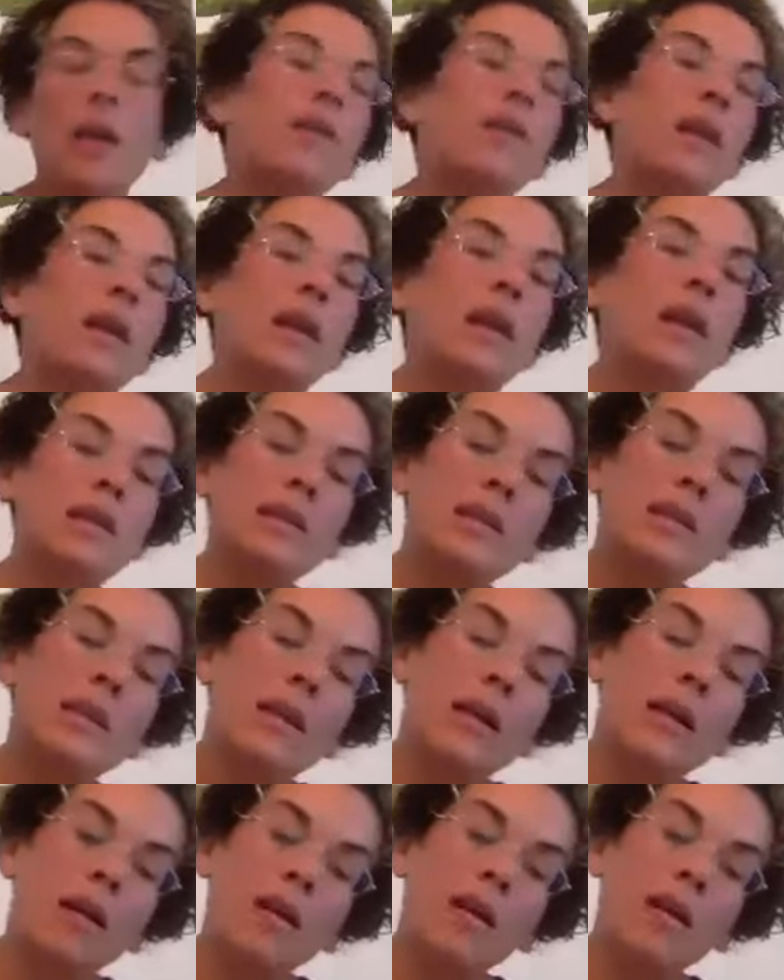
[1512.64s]
The Ace
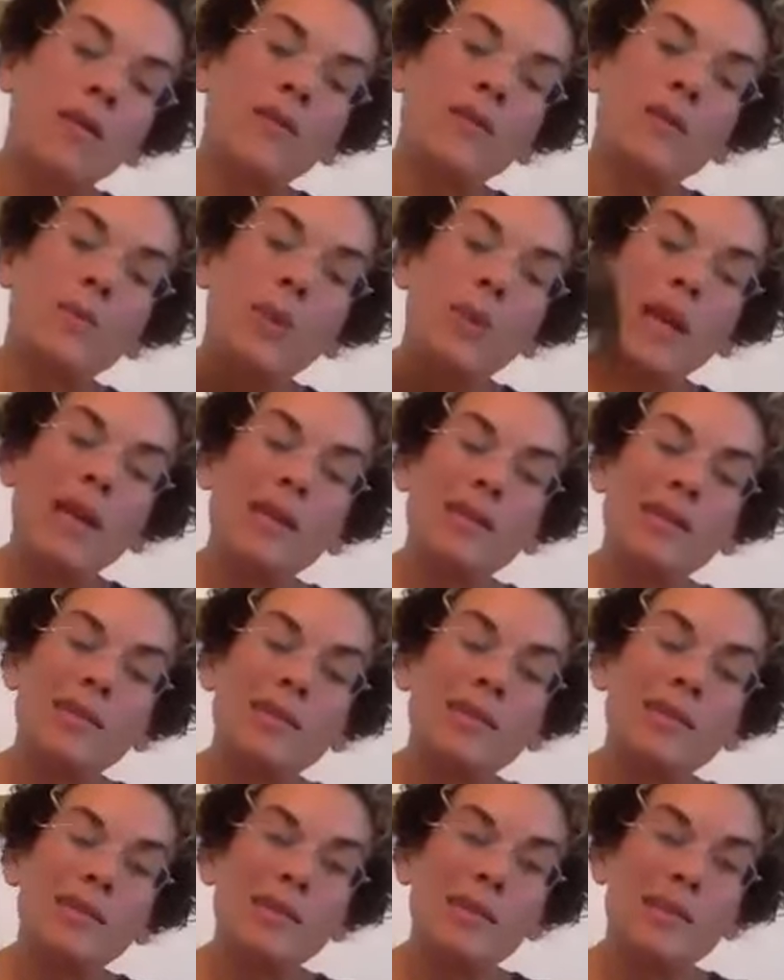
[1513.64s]
of Spades
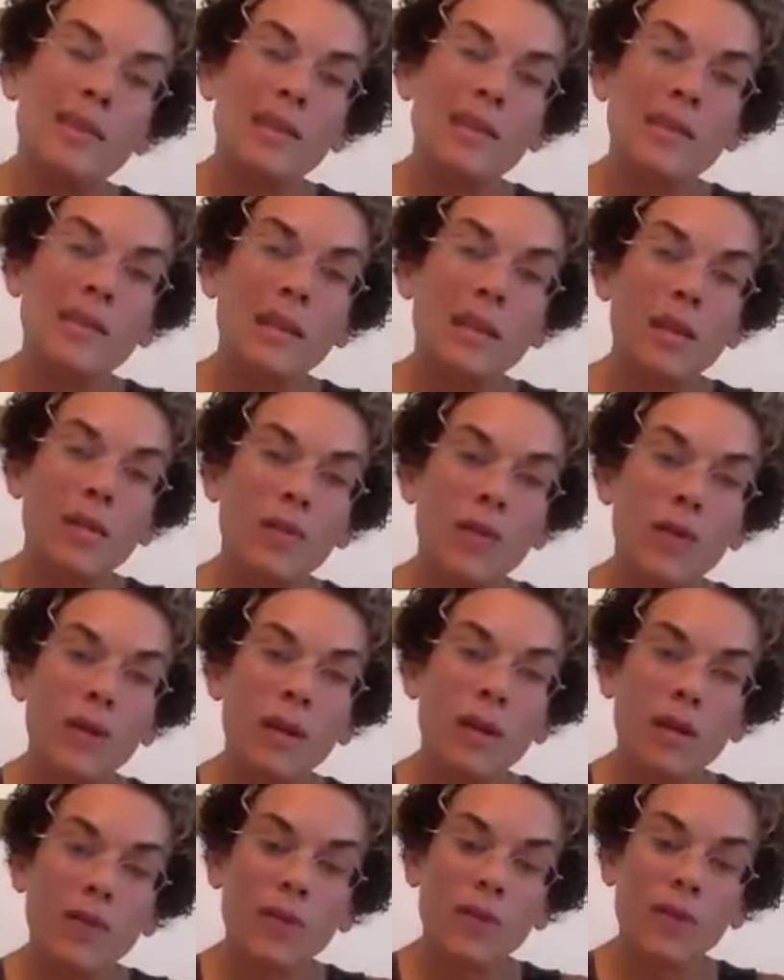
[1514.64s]
is the
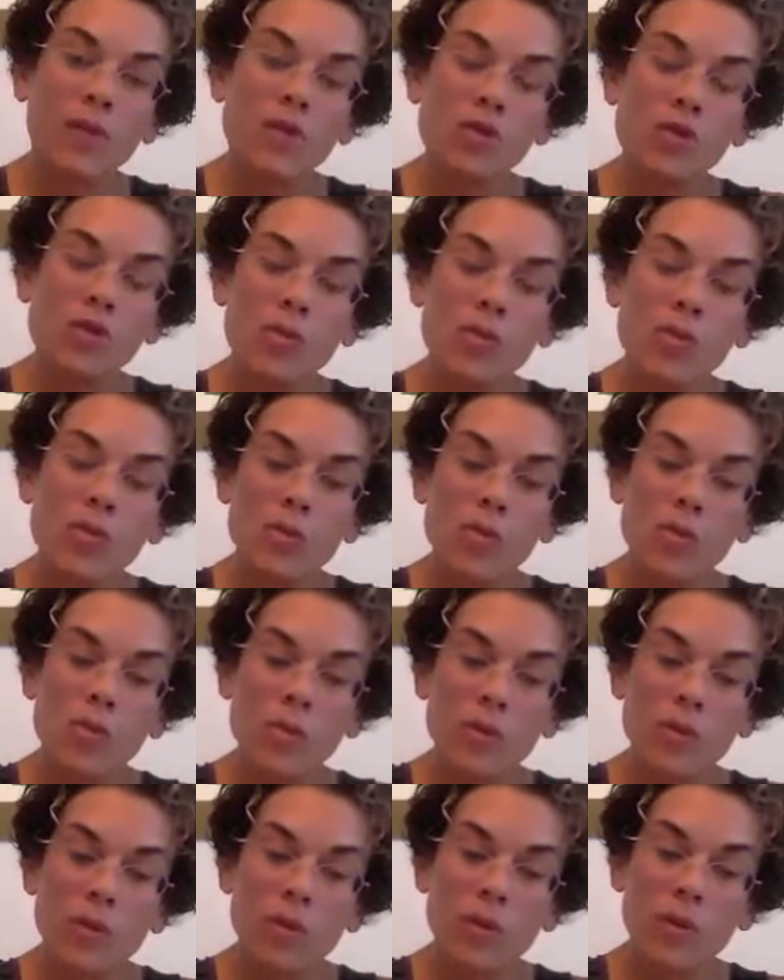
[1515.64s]
delivery of the truth.
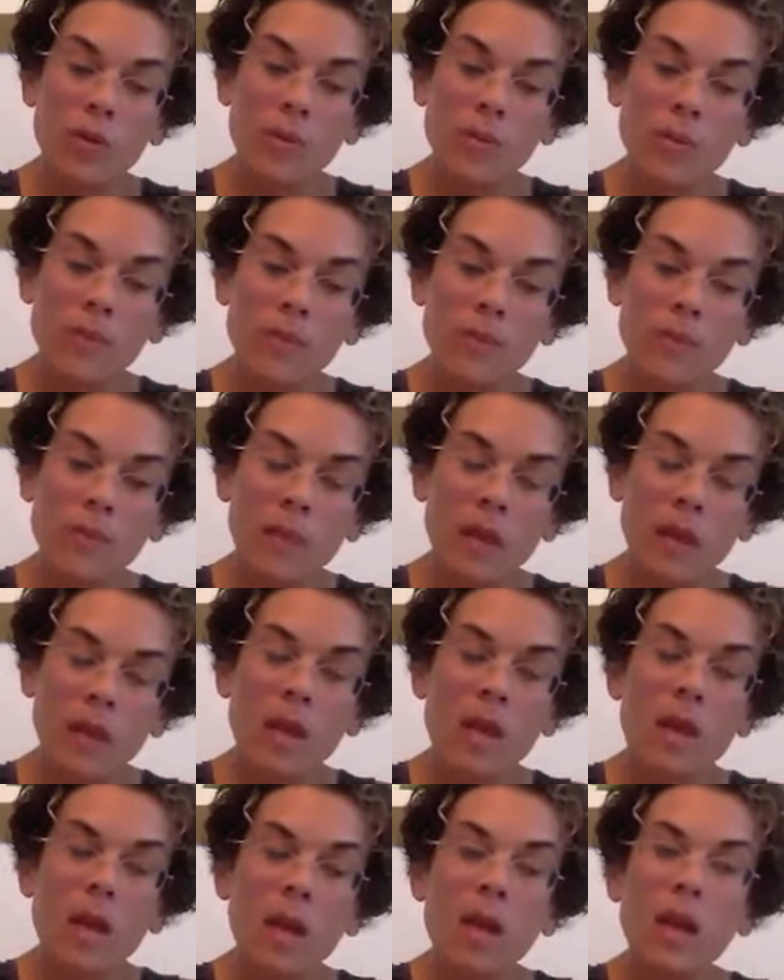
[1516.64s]

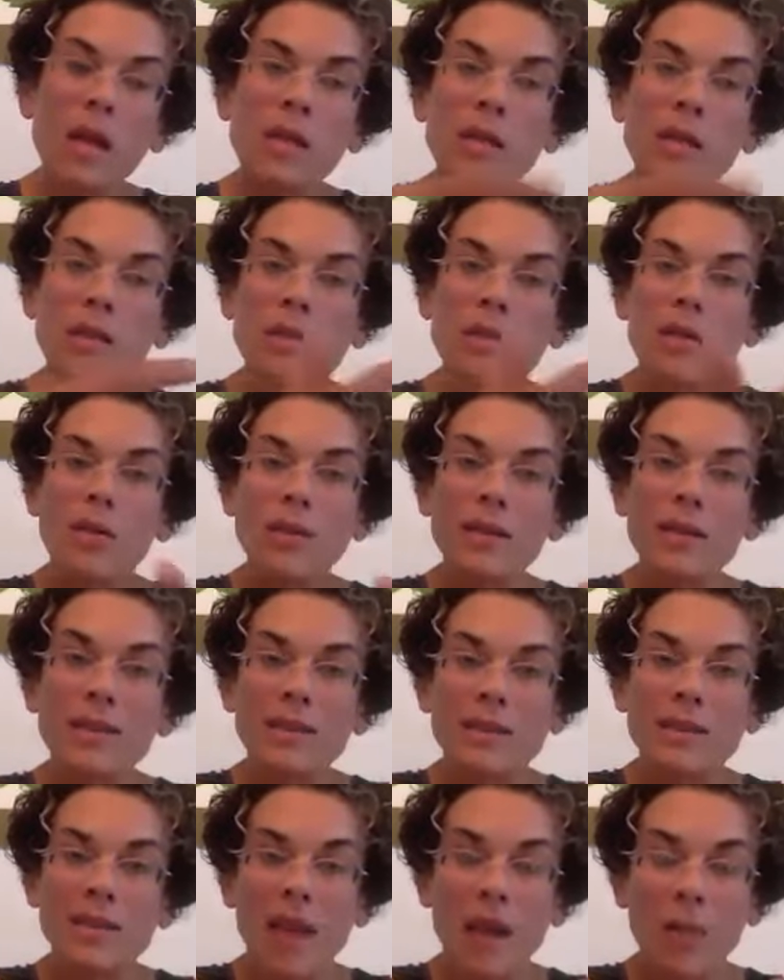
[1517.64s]
And as long as
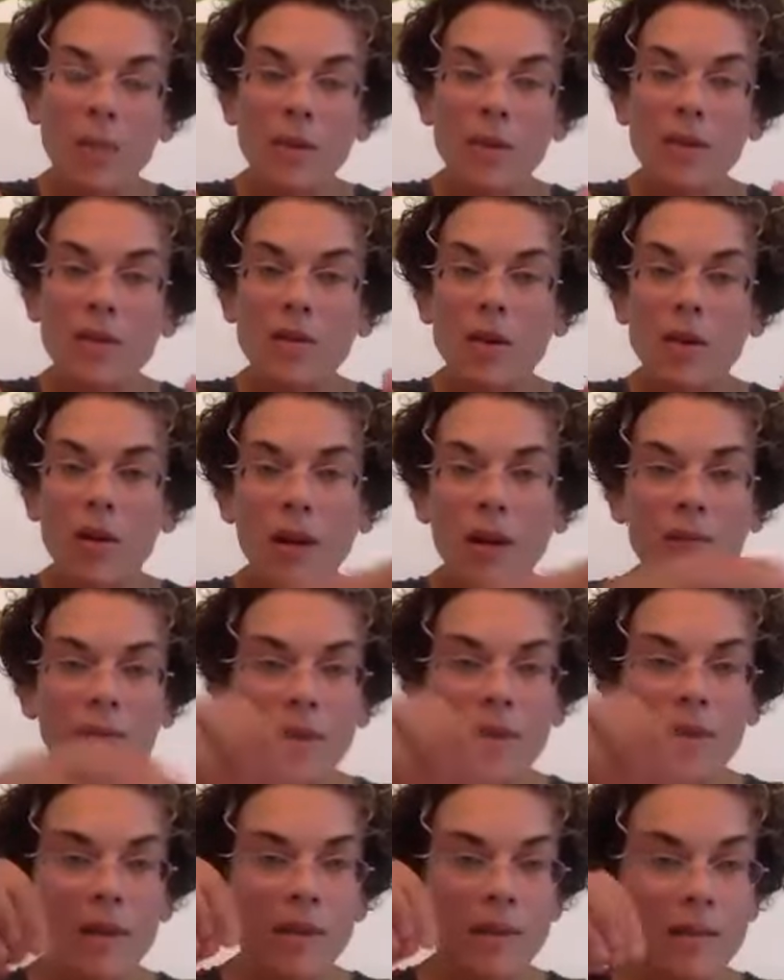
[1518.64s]
it's kept in the dark,
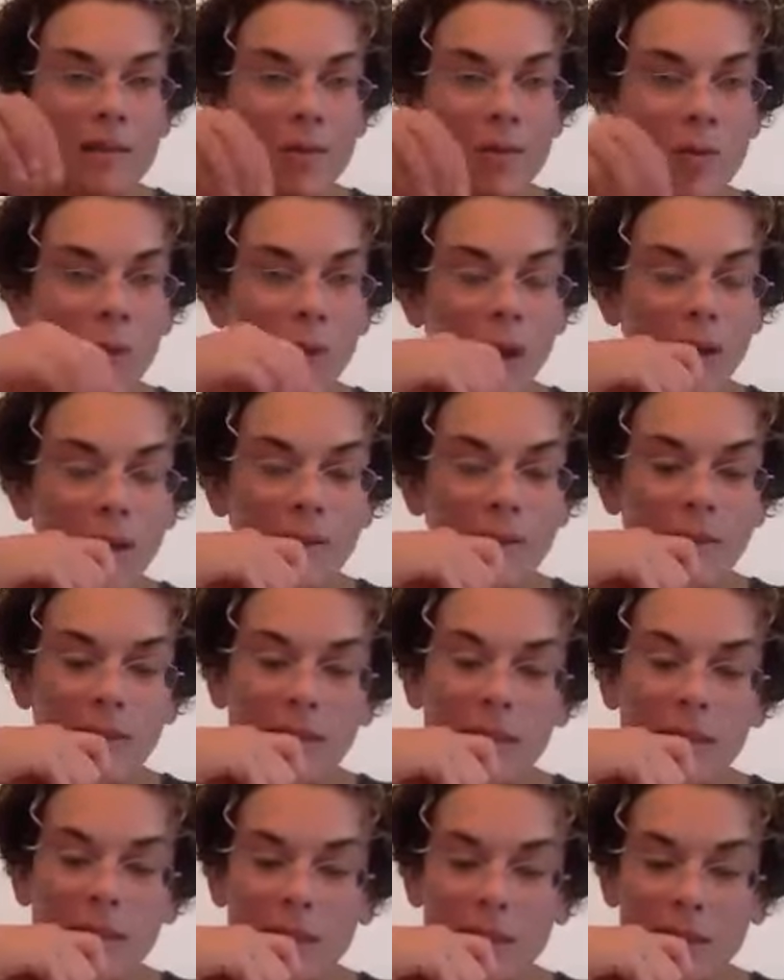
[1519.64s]
everything's quiet and
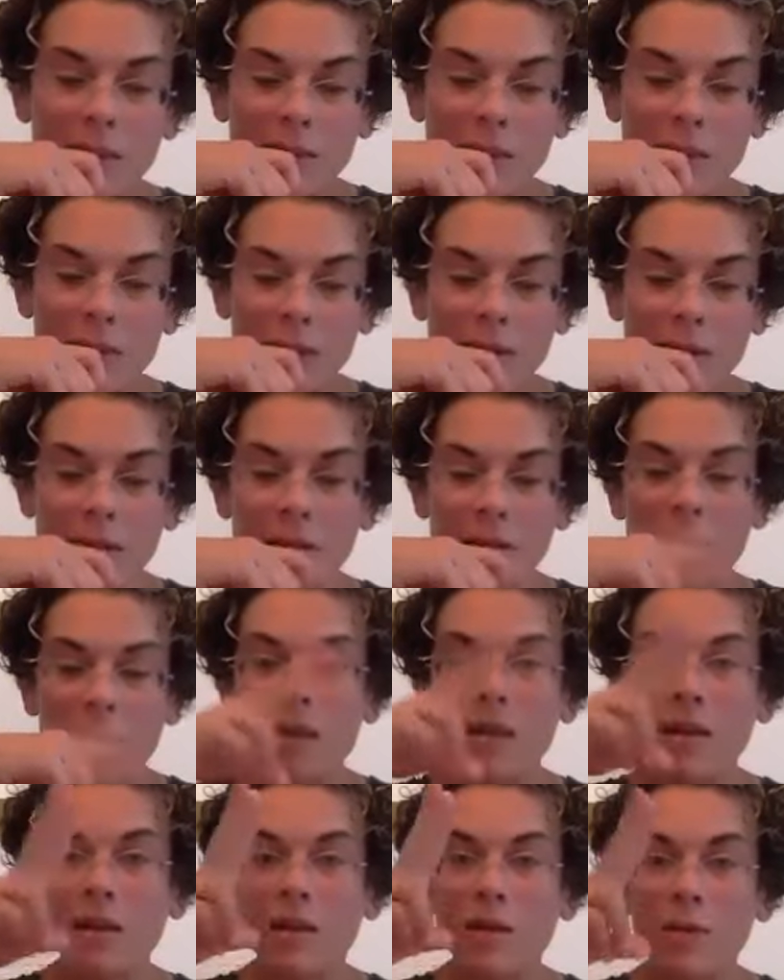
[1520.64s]
still.
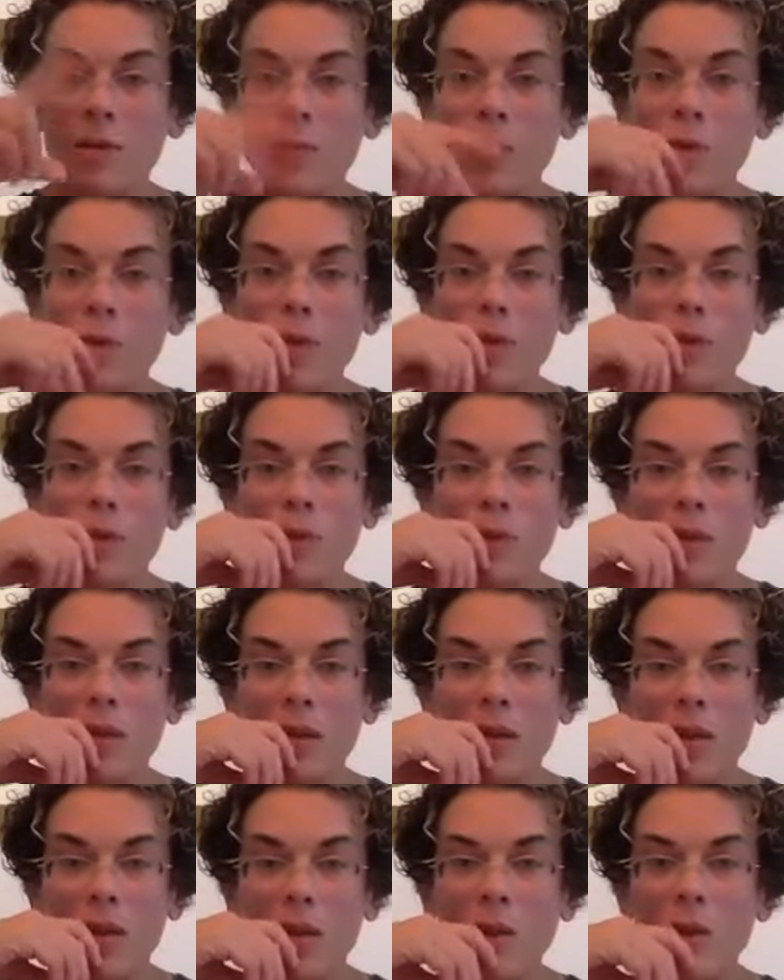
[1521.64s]
And then our moon
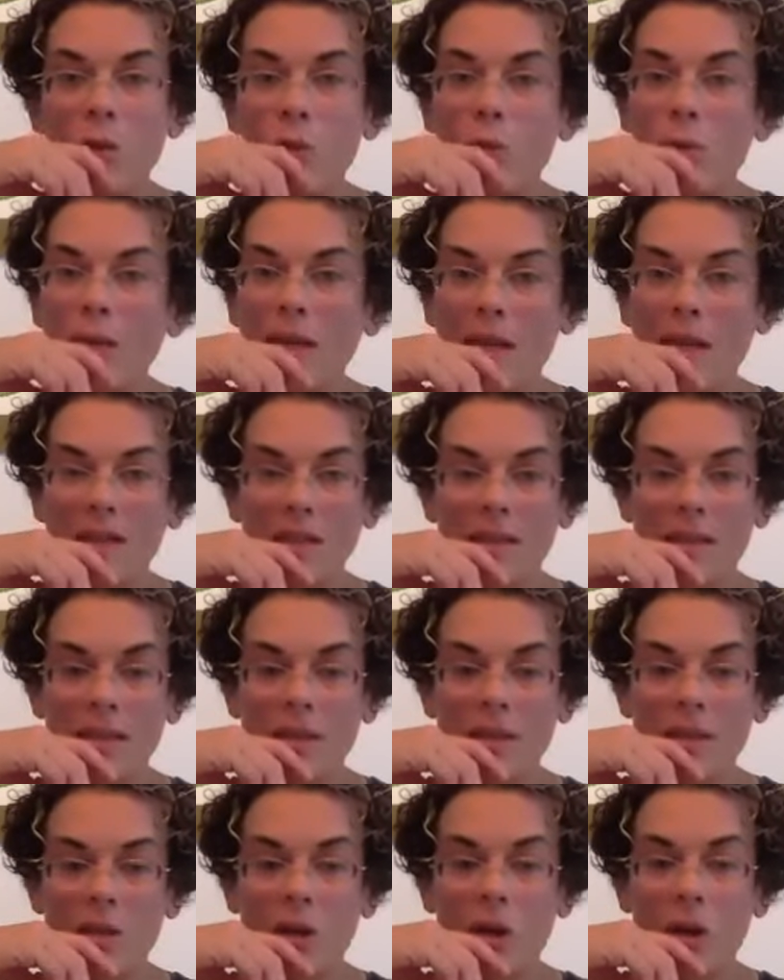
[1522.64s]
illuminates in
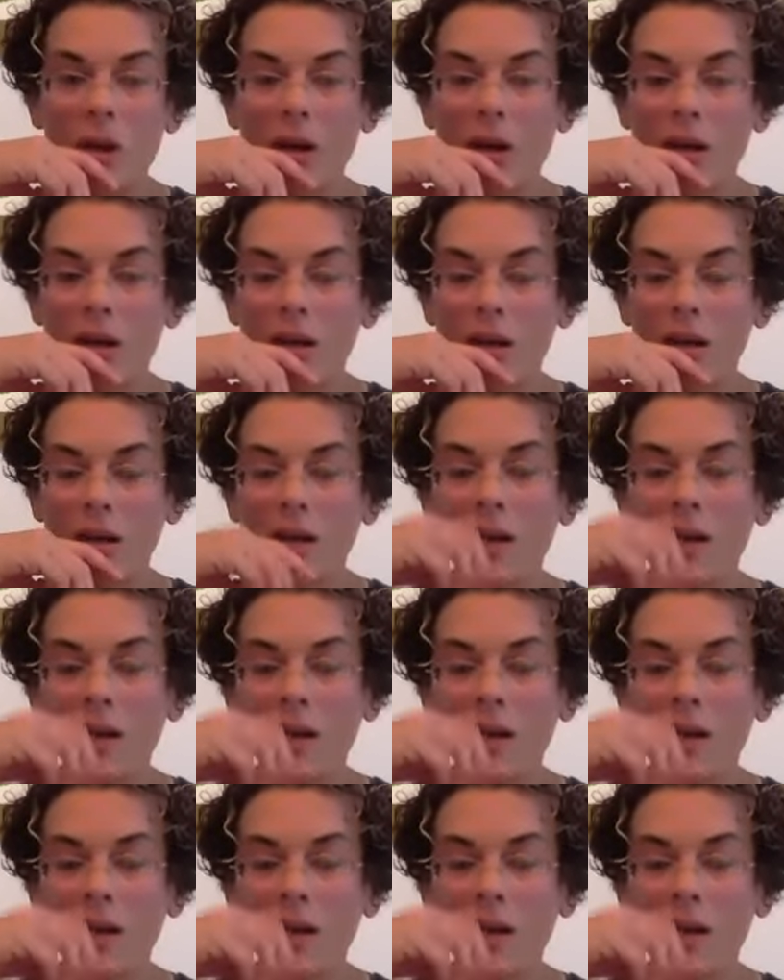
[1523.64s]
the dark.